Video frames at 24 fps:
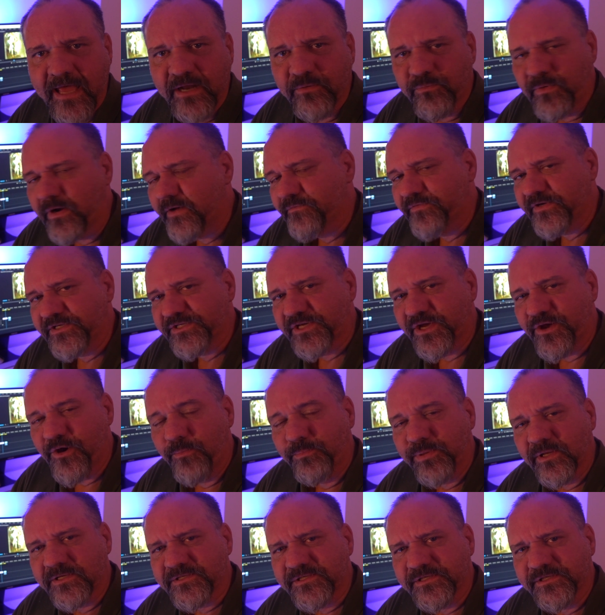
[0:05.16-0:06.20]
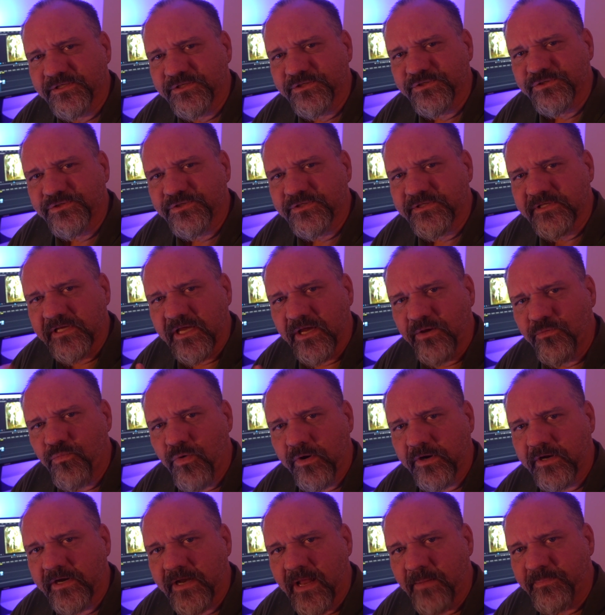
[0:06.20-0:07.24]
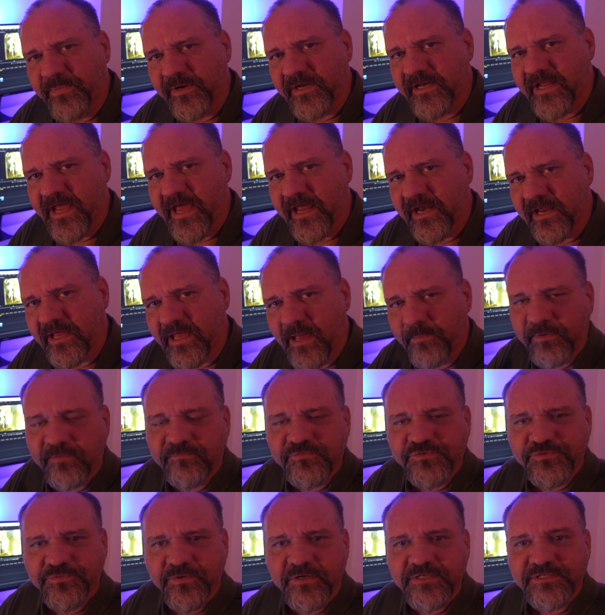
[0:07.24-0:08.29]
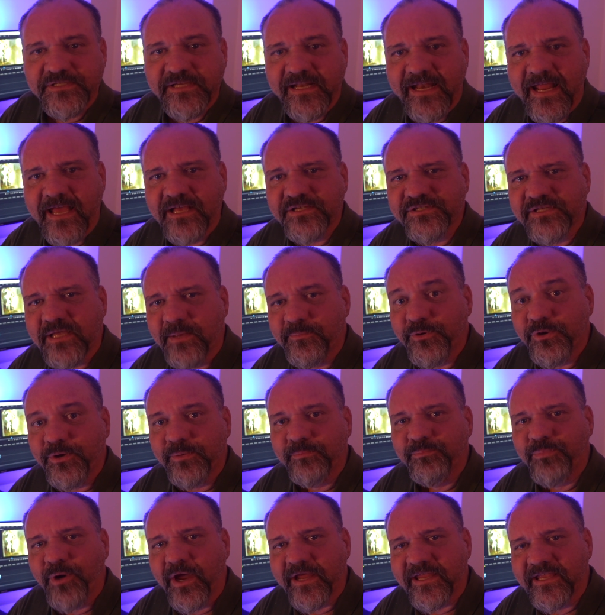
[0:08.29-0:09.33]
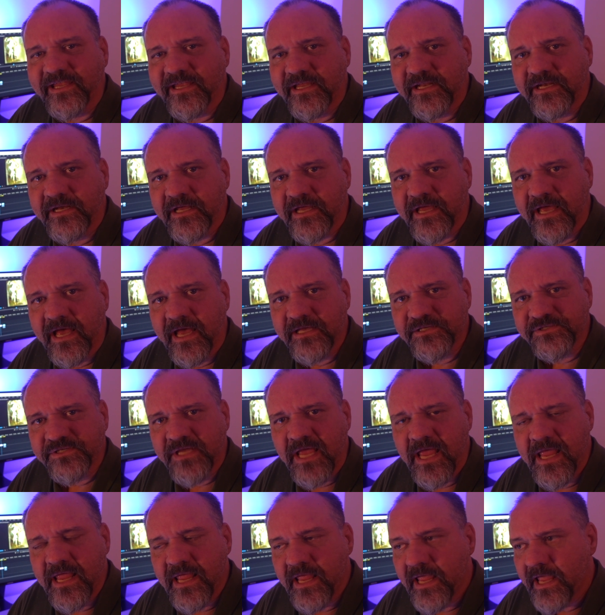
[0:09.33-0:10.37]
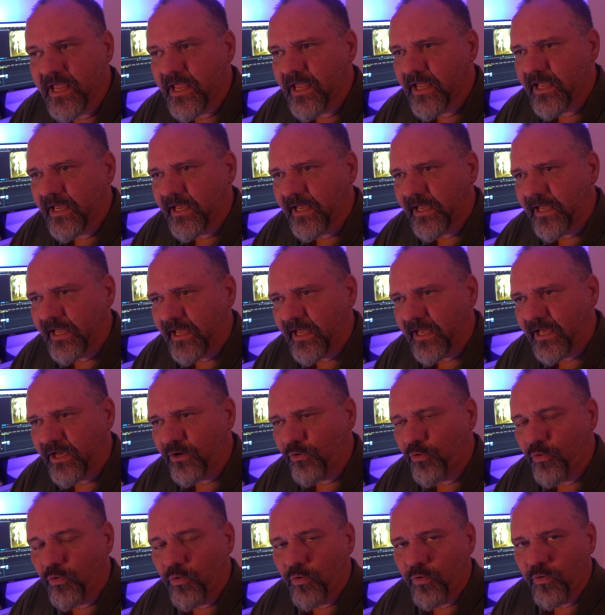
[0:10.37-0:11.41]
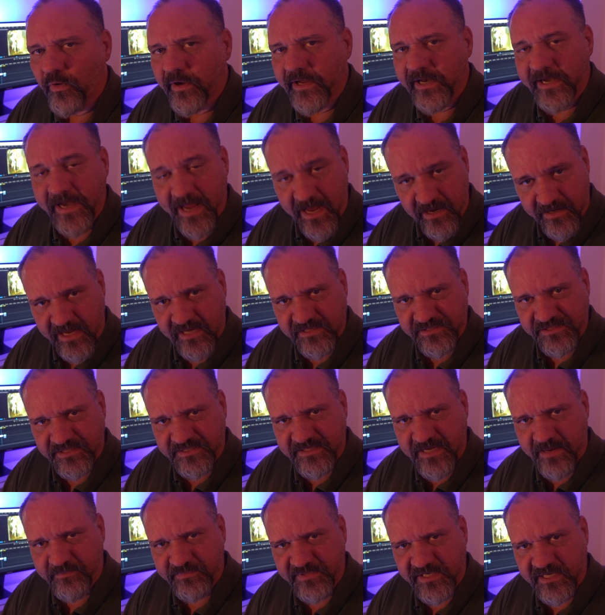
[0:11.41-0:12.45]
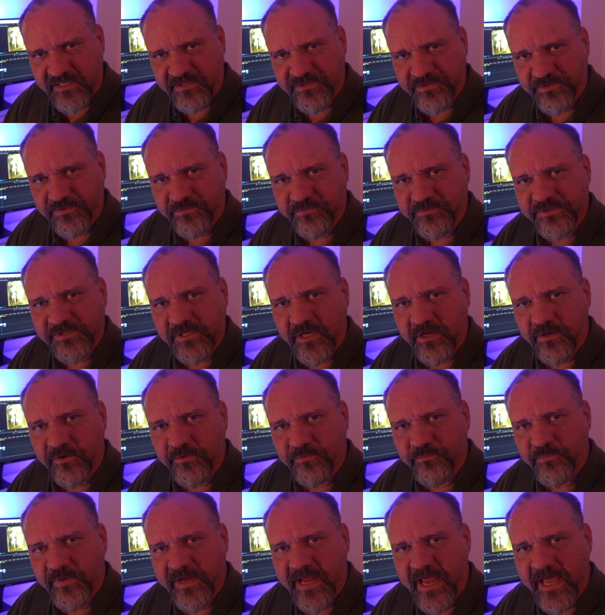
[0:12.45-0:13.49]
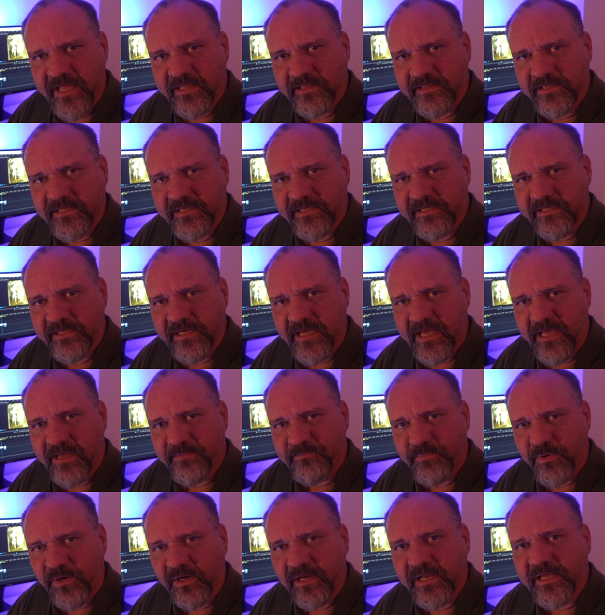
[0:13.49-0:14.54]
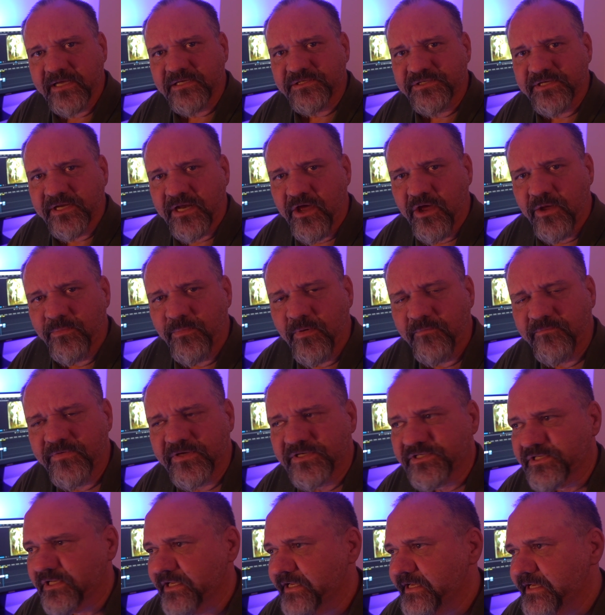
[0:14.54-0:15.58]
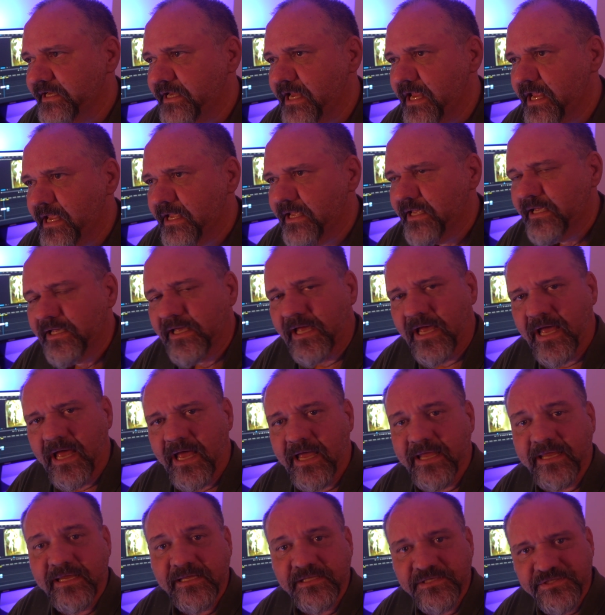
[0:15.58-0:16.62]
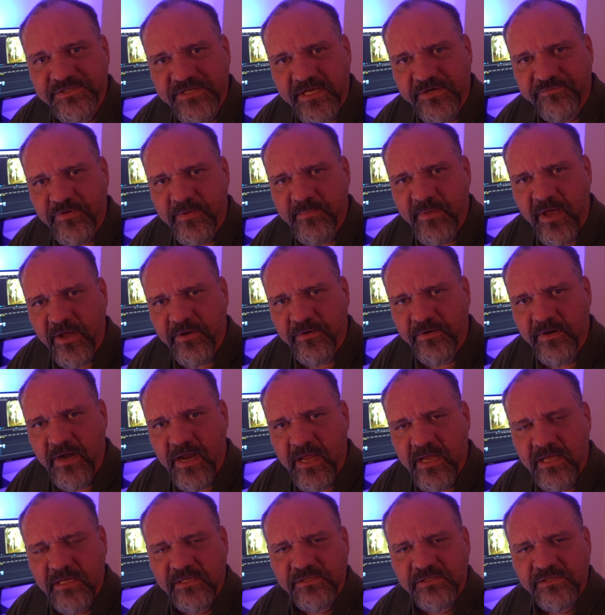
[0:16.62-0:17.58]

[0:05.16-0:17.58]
and one of his accomplices uh, wandered up and down a couple of streets in our suburb breaking into cars, uh, or in our case, attempting to. So we had the uh, Model X at home, obviously, uh, in Sentry mode.